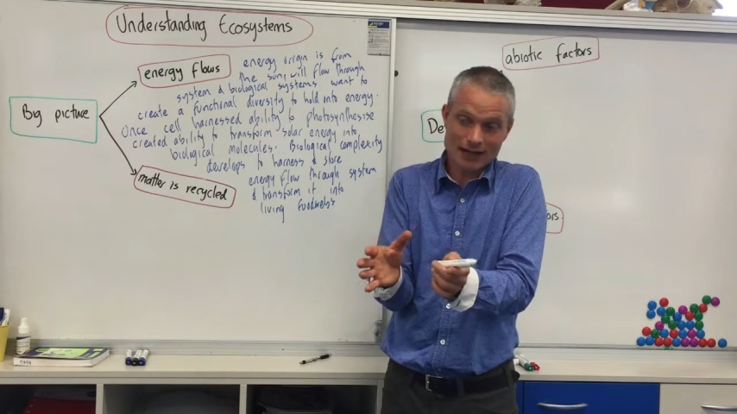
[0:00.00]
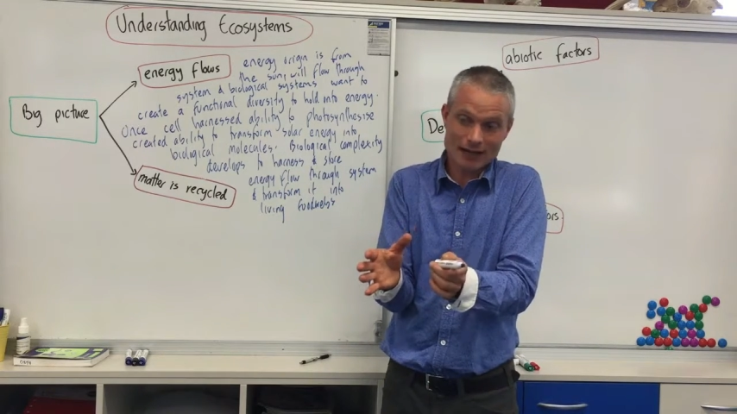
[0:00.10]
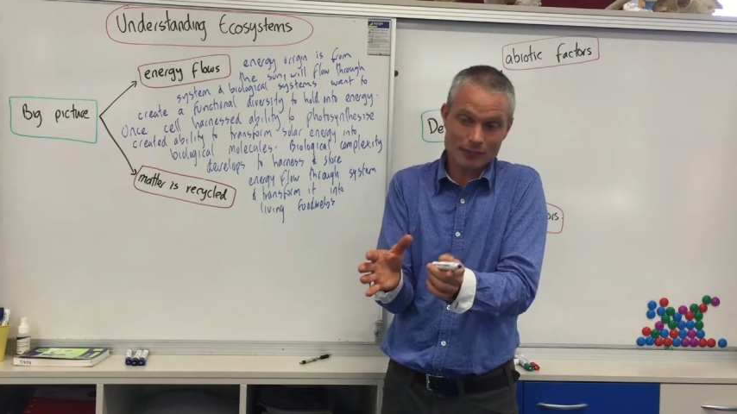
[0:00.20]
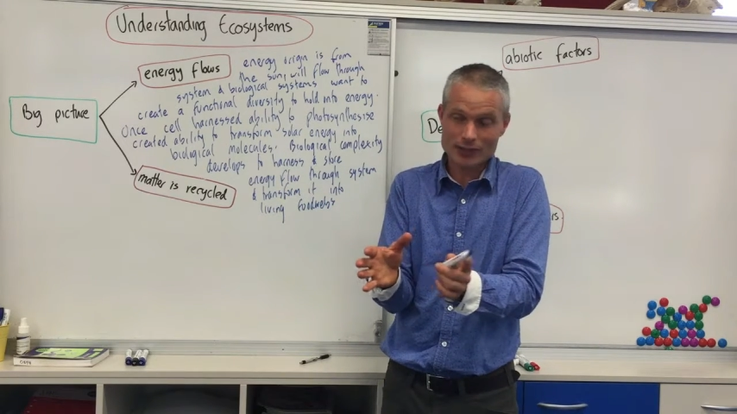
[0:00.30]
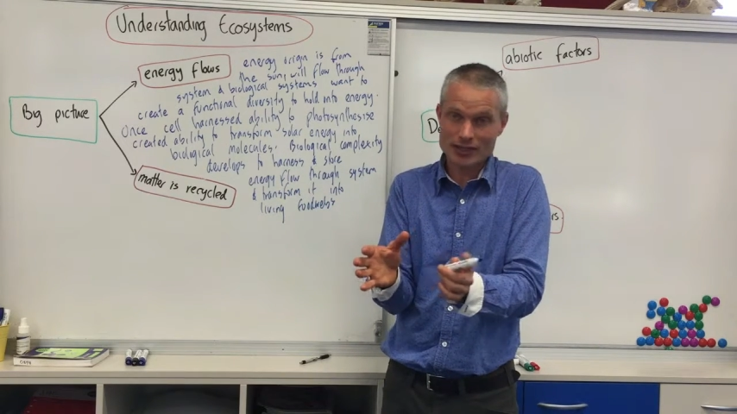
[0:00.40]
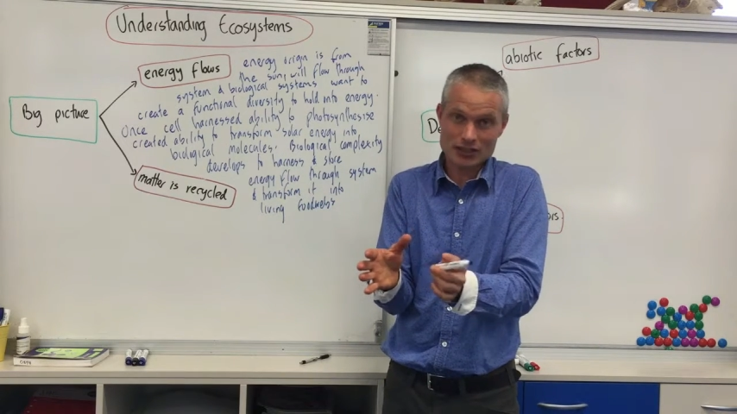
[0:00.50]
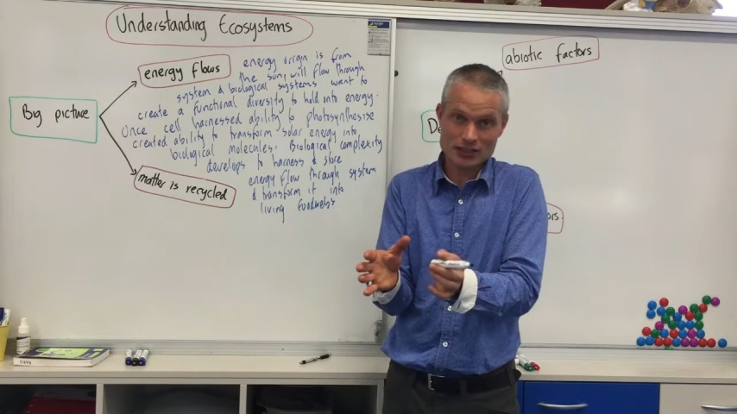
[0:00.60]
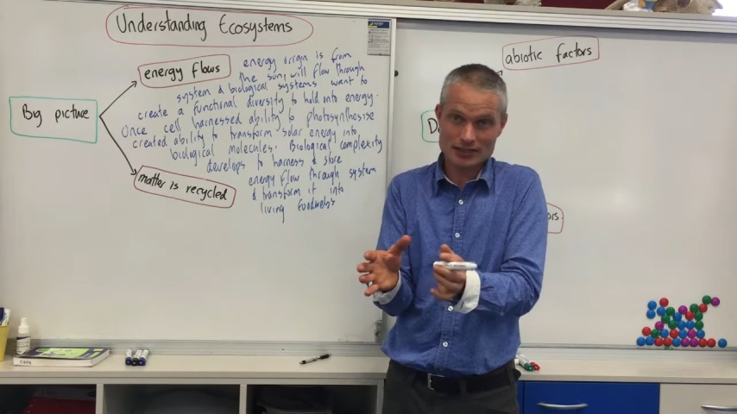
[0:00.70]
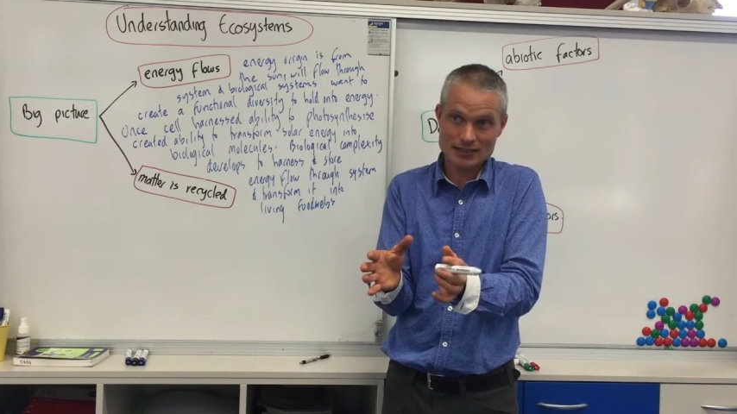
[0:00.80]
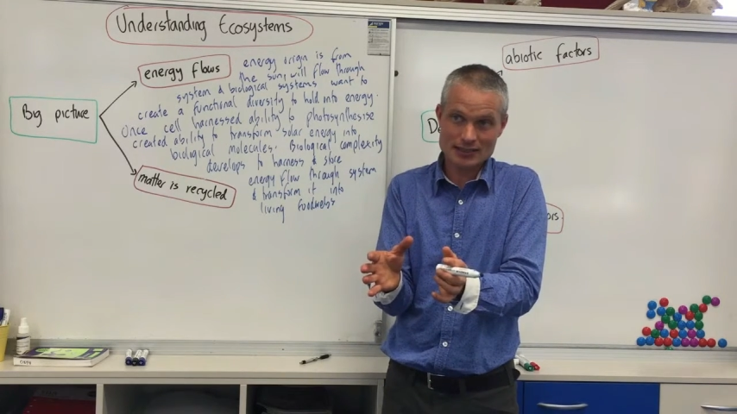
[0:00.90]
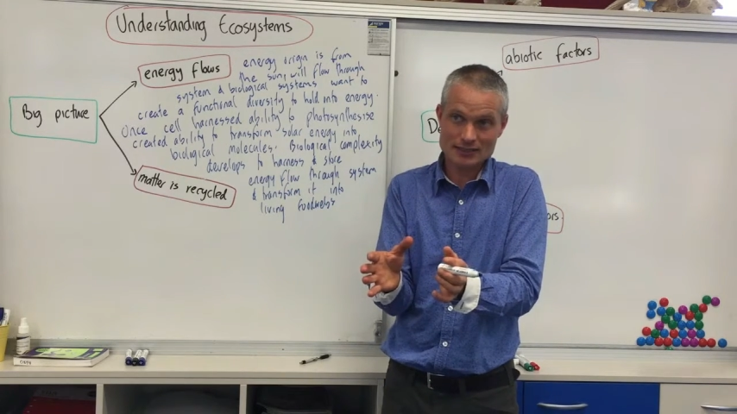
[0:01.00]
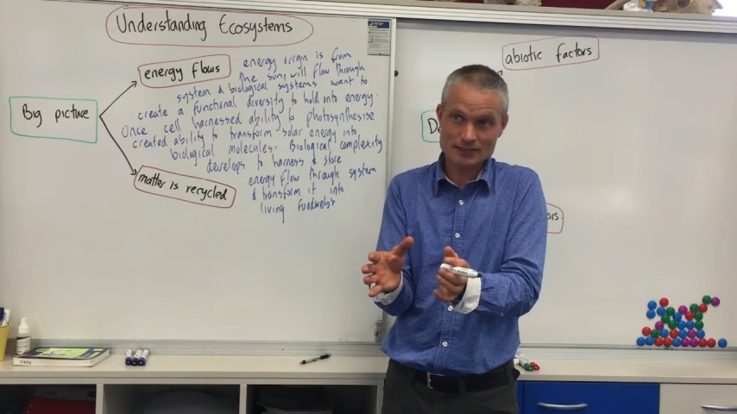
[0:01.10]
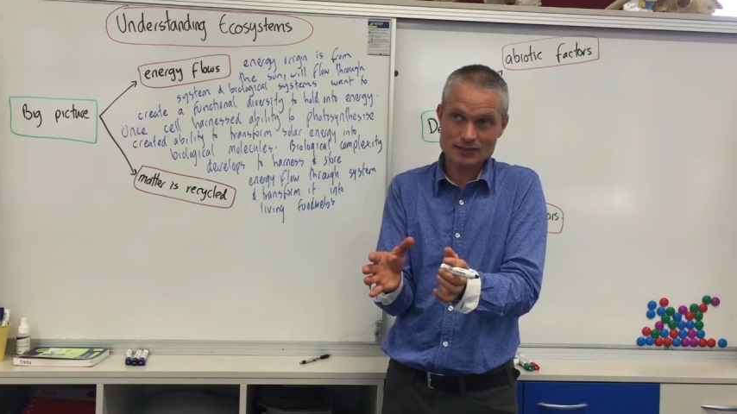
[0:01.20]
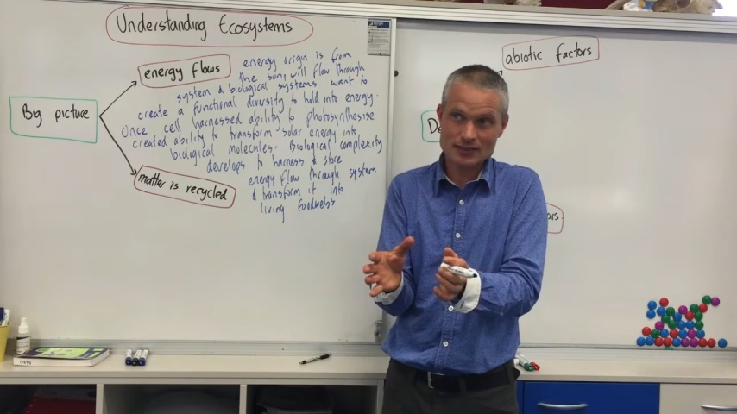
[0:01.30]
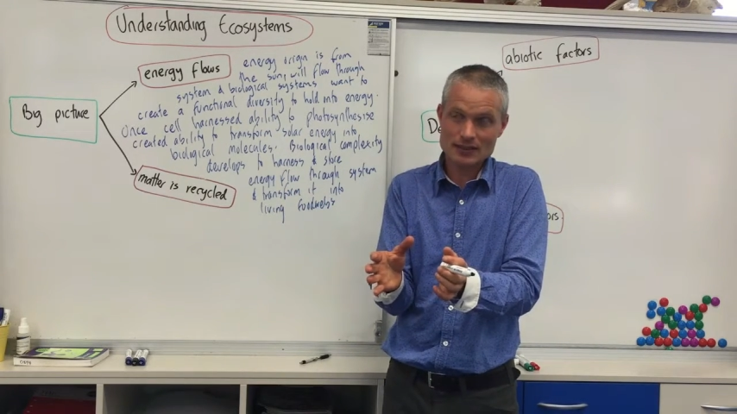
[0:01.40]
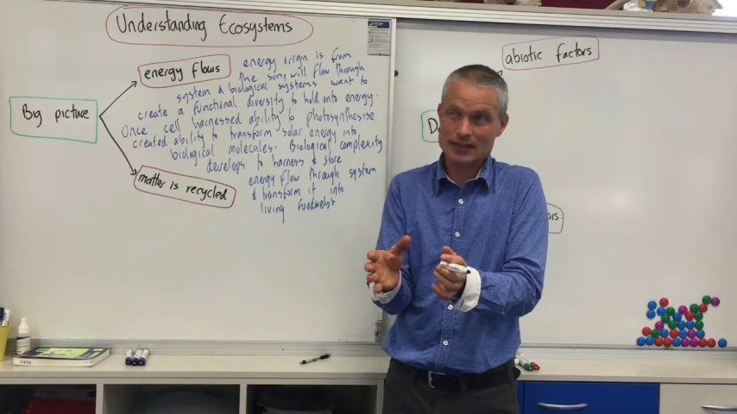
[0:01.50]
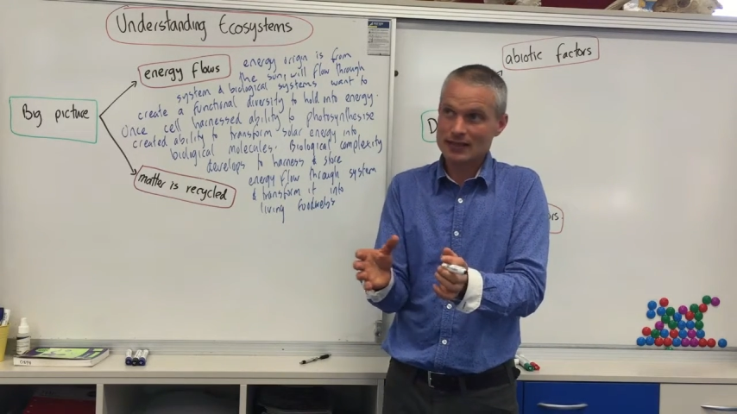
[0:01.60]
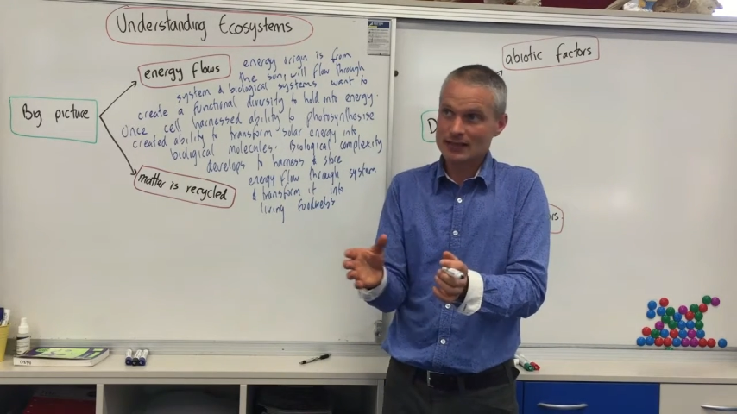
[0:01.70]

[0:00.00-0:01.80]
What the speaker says: our production systems,